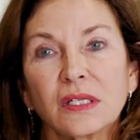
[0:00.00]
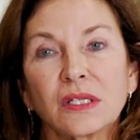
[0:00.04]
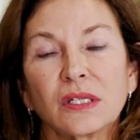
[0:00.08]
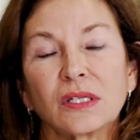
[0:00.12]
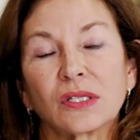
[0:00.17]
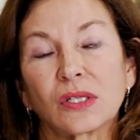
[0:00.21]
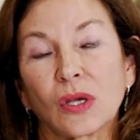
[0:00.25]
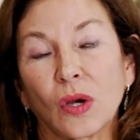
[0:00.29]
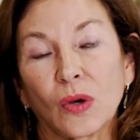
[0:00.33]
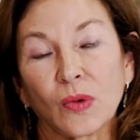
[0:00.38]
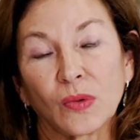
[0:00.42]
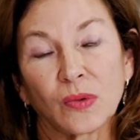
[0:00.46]

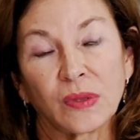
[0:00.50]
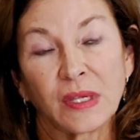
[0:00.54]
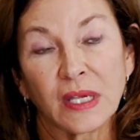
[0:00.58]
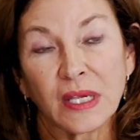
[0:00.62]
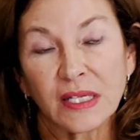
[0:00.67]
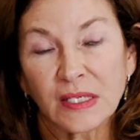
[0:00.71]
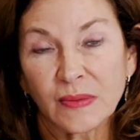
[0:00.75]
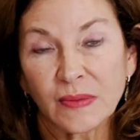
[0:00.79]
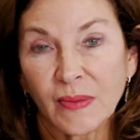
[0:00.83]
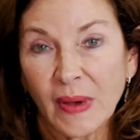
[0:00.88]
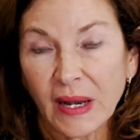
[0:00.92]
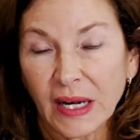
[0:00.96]
So
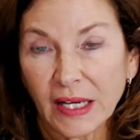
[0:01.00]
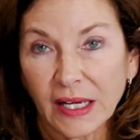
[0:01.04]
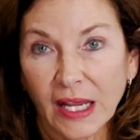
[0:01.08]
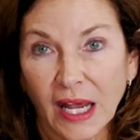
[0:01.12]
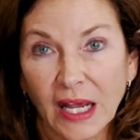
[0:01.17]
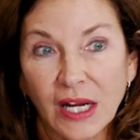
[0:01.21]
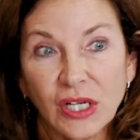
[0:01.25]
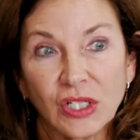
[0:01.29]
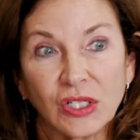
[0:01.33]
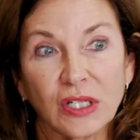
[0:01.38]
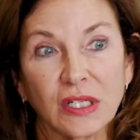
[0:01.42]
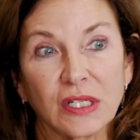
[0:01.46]
these
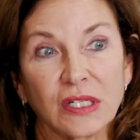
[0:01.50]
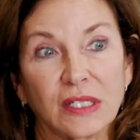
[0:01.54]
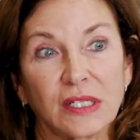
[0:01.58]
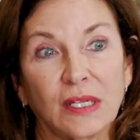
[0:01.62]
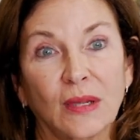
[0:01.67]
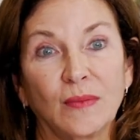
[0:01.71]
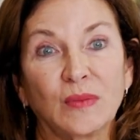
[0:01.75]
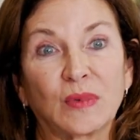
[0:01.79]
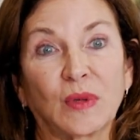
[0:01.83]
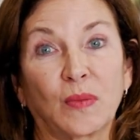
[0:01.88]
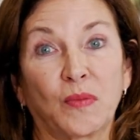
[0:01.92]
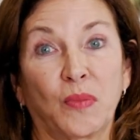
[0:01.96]
medications
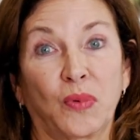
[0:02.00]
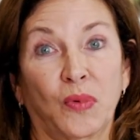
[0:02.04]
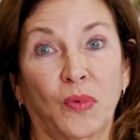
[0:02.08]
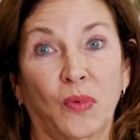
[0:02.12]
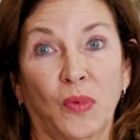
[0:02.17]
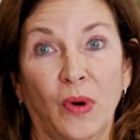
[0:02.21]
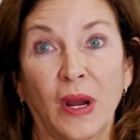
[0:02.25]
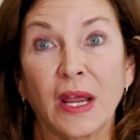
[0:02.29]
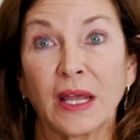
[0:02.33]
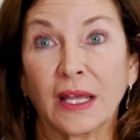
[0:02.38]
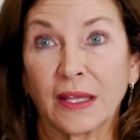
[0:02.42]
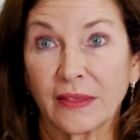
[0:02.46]
seem to
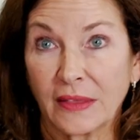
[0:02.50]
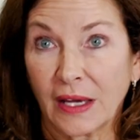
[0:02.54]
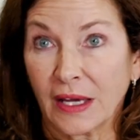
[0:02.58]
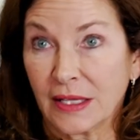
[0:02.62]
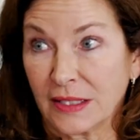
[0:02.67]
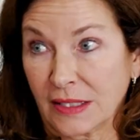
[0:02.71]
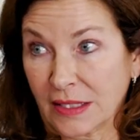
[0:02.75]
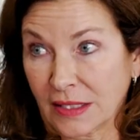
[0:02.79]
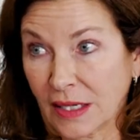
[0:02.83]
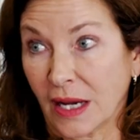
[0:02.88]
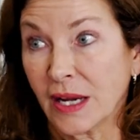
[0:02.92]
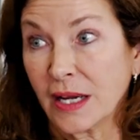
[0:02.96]
break
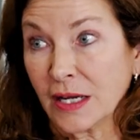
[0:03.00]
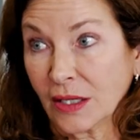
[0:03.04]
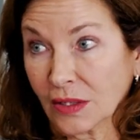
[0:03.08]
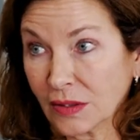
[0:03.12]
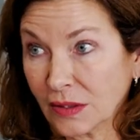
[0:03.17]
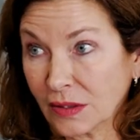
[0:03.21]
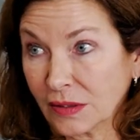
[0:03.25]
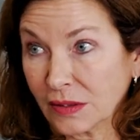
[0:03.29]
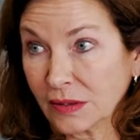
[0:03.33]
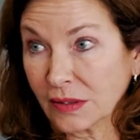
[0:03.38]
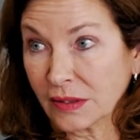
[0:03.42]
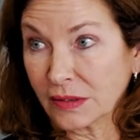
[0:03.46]
that
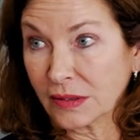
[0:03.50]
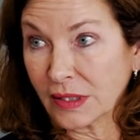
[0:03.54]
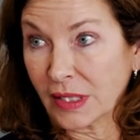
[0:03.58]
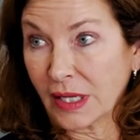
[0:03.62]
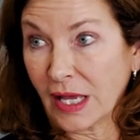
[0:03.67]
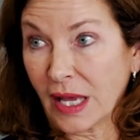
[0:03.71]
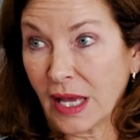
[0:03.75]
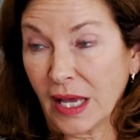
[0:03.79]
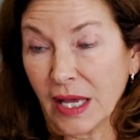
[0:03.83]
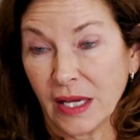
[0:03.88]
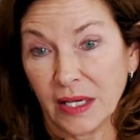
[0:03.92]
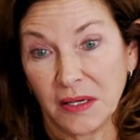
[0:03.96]
cycle.
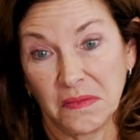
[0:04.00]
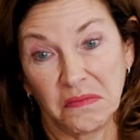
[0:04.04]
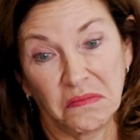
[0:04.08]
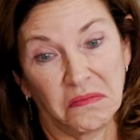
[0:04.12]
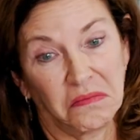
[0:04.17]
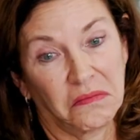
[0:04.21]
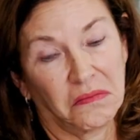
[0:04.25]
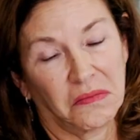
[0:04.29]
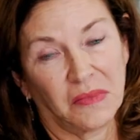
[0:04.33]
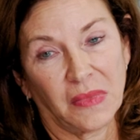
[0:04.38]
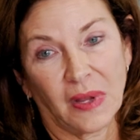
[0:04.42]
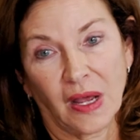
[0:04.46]

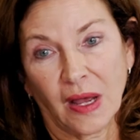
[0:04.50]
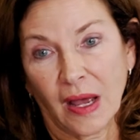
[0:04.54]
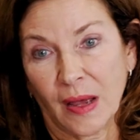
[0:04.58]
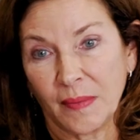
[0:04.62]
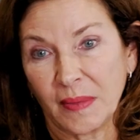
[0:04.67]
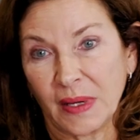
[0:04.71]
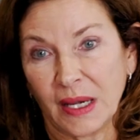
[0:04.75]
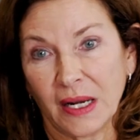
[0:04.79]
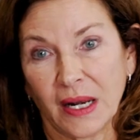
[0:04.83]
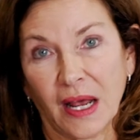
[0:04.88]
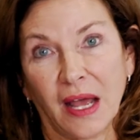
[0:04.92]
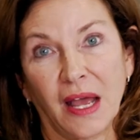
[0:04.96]
And I
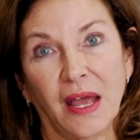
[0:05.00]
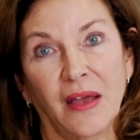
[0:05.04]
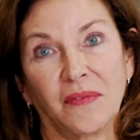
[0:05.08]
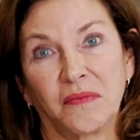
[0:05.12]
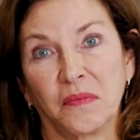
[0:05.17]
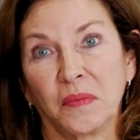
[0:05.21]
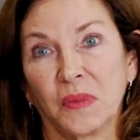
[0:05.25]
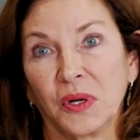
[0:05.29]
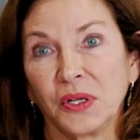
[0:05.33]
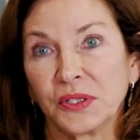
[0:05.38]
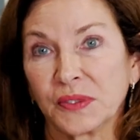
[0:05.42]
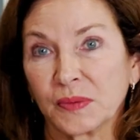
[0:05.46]
mean, I have
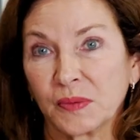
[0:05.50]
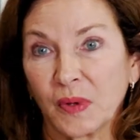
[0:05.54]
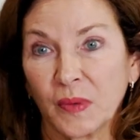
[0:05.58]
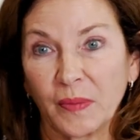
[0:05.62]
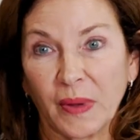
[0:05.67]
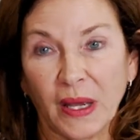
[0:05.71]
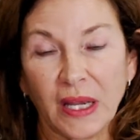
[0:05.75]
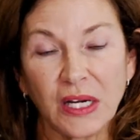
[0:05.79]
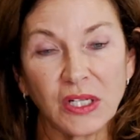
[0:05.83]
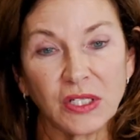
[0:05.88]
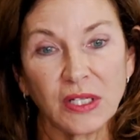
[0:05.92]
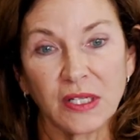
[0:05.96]
multiple
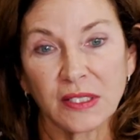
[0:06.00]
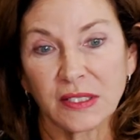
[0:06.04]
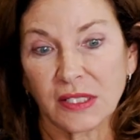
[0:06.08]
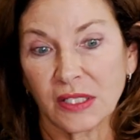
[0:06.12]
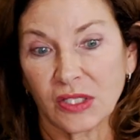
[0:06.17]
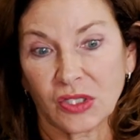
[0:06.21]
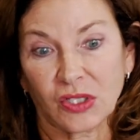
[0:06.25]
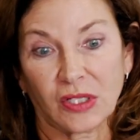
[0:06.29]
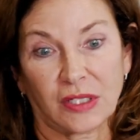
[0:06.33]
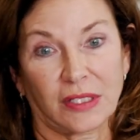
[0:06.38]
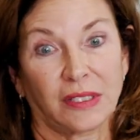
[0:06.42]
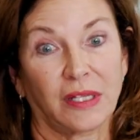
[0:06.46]
patients,
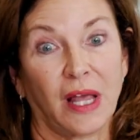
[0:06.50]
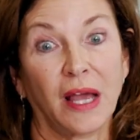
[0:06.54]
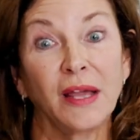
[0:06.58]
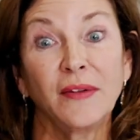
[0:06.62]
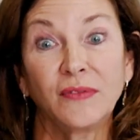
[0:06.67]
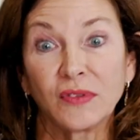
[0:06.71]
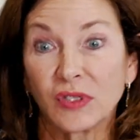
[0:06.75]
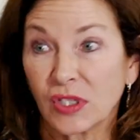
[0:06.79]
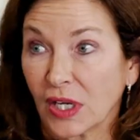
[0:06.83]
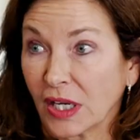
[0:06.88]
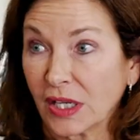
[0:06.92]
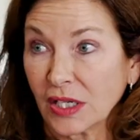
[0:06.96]
it's just
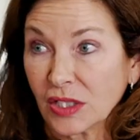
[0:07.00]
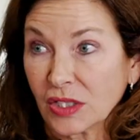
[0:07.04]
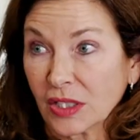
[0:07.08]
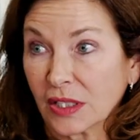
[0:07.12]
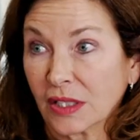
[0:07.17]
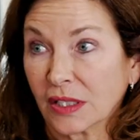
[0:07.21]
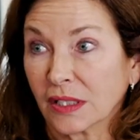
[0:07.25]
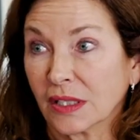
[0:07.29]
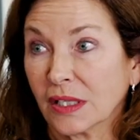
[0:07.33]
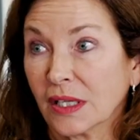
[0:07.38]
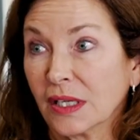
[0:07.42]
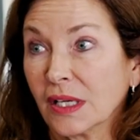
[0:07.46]

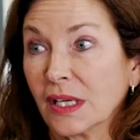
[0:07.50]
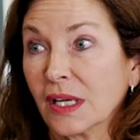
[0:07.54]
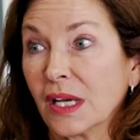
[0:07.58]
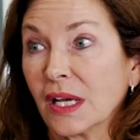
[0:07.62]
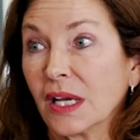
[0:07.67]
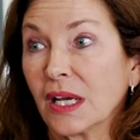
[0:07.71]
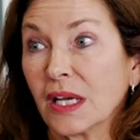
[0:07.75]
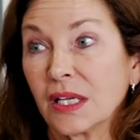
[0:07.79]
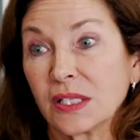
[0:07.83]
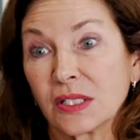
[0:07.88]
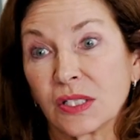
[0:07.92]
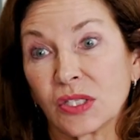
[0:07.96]
life-changing.
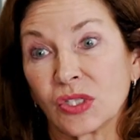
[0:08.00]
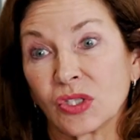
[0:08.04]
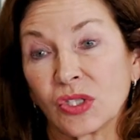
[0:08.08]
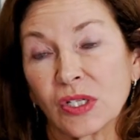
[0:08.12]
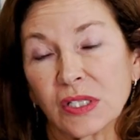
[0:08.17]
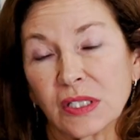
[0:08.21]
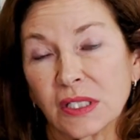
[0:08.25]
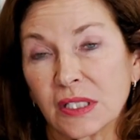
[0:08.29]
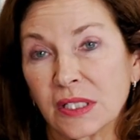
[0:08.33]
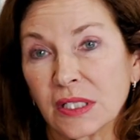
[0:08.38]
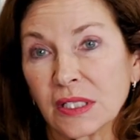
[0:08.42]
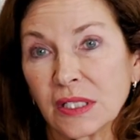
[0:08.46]
It's
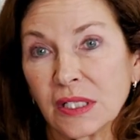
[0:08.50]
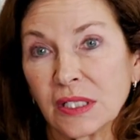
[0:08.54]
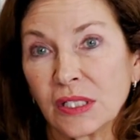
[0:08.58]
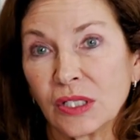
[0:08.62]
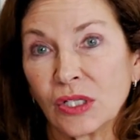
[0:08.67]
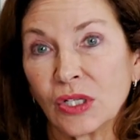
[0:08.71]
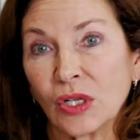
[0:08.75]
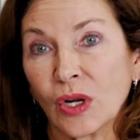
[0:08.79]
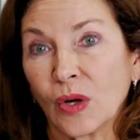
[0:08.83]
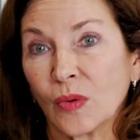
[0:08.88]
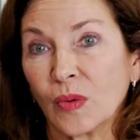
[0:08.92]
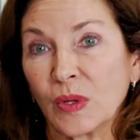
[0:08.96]
just,
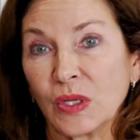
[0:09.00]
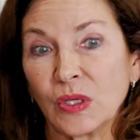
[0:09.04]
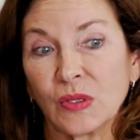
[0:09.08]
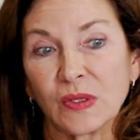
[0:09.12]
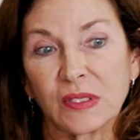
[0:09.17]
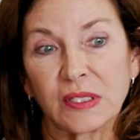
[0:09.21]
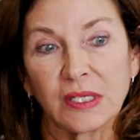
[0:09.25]
you know, when you